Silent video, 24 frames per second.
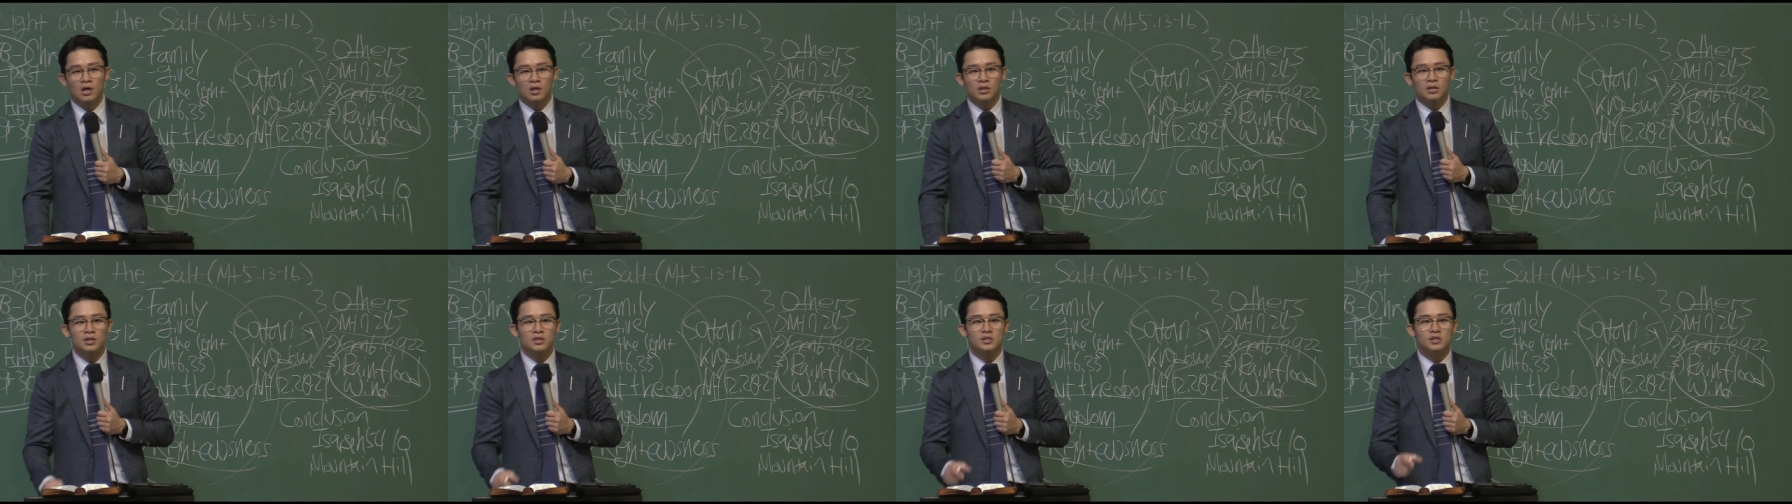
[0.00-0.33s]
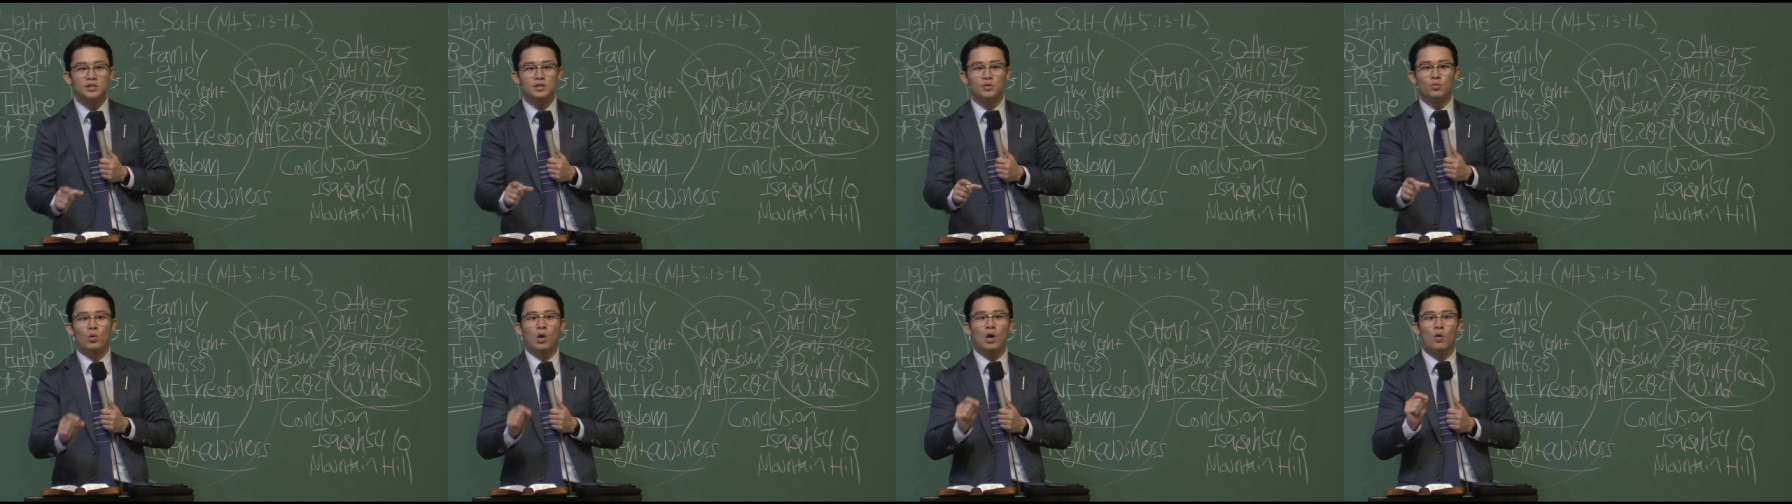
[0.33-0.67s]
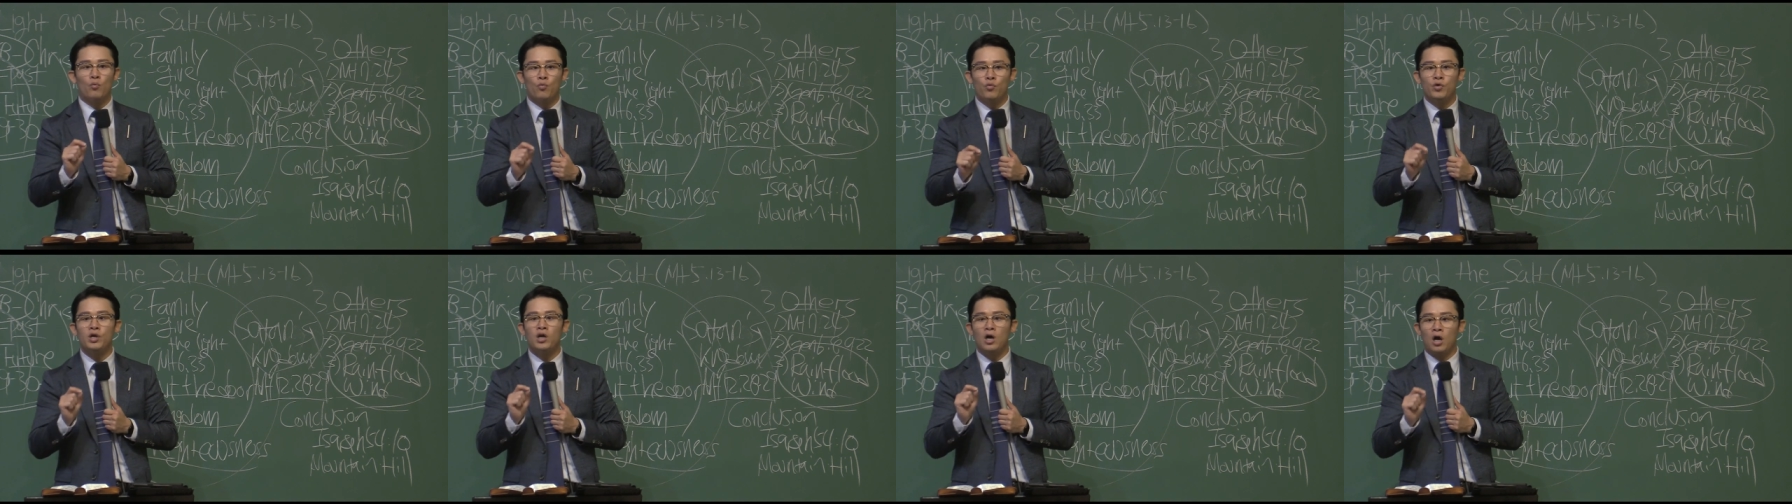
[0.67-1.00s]
This is
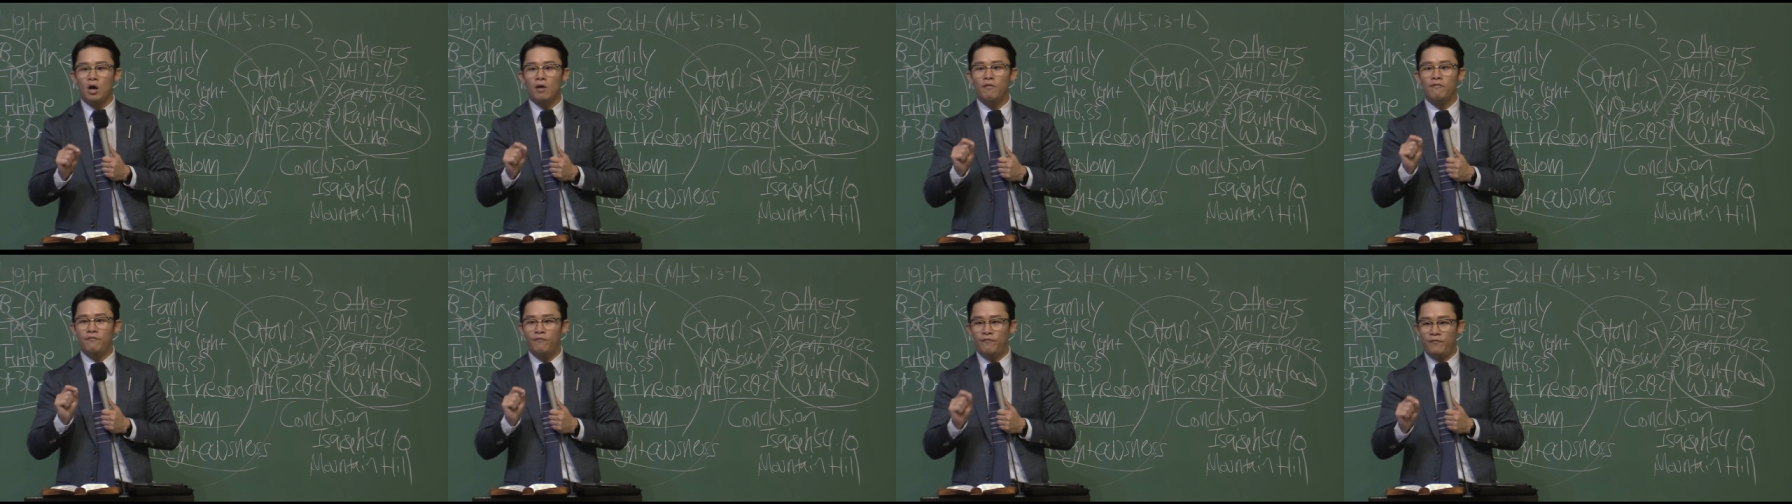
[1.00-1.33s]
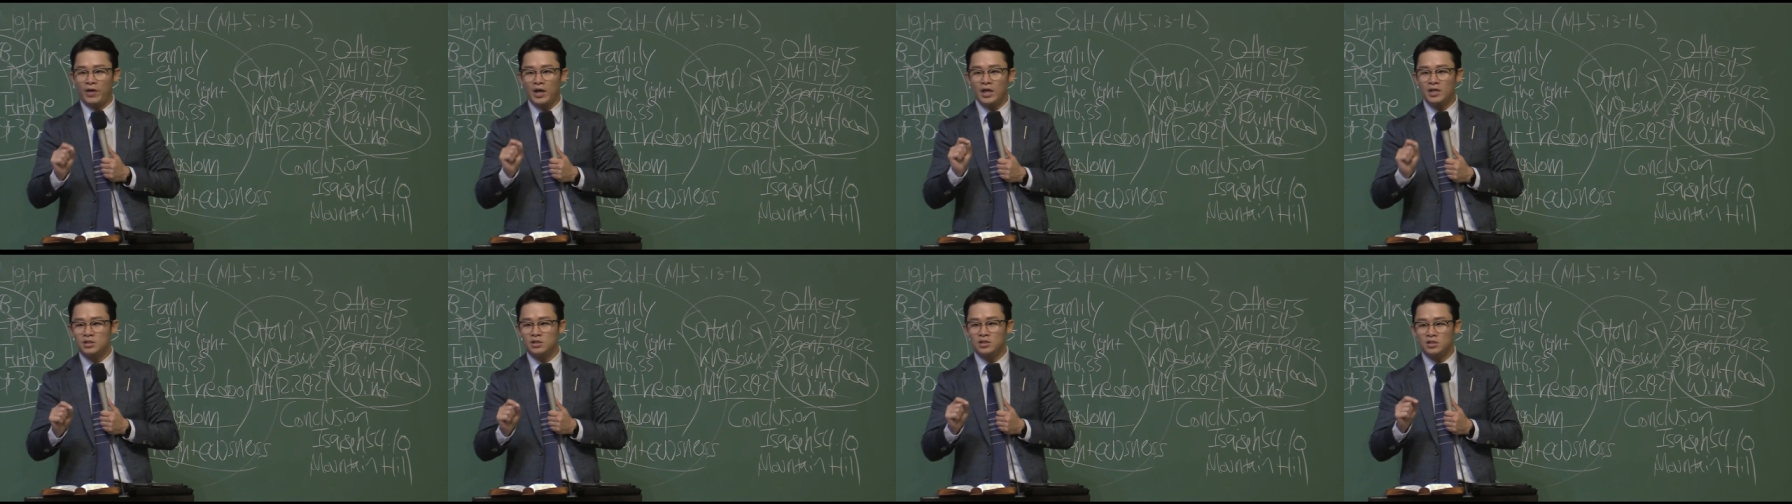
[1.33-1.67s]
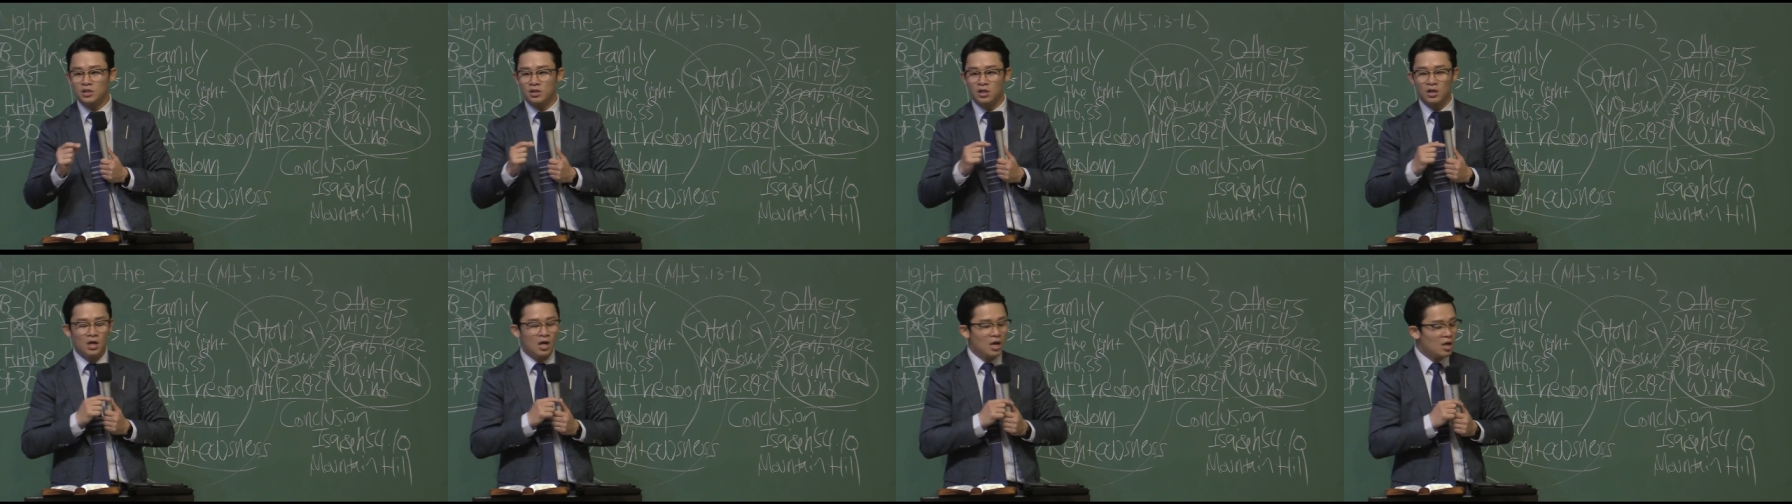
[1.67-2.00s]
what we are
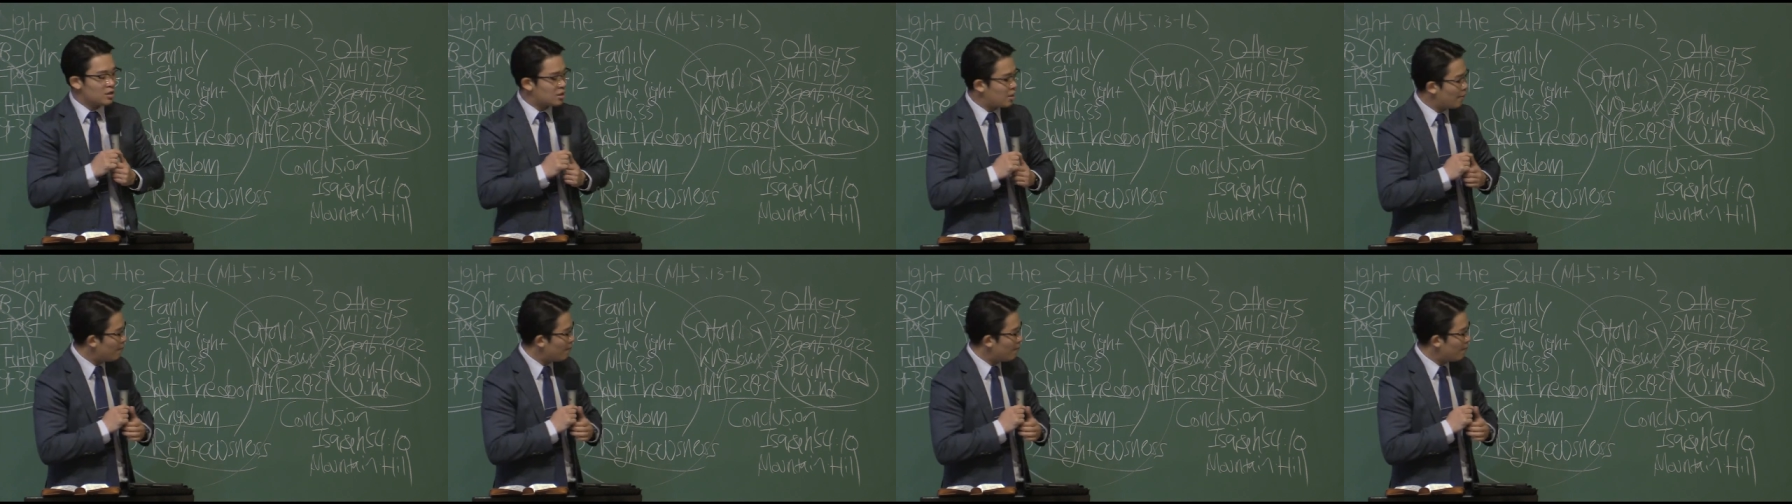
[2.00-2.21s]
facing. The